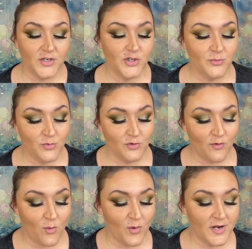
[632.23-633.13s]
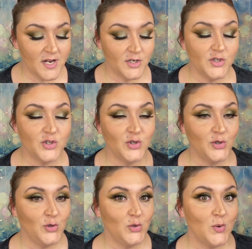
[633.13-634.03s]
to move on
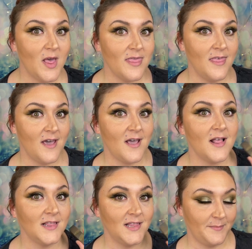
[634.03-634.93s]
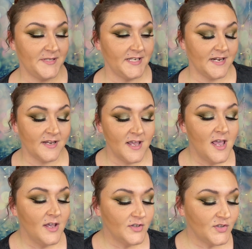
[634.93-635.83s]
to the lipstick.
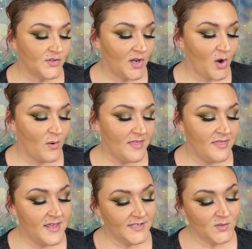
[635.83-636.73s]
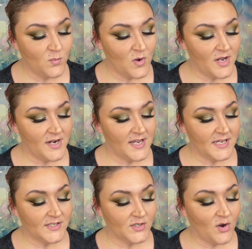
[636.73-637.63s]
So this one
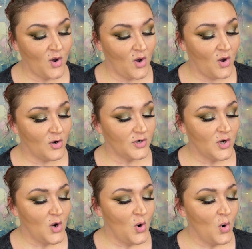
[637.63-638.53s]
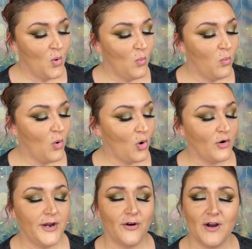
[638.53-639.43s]
is called
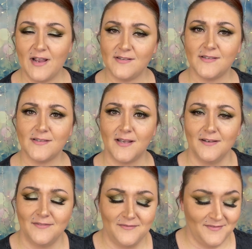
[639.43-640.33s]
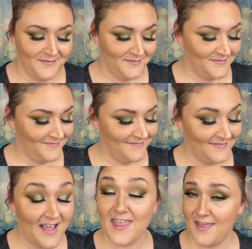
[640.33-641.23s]
Warrioress,
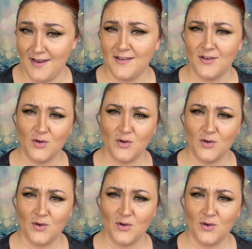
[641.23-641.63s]
I think.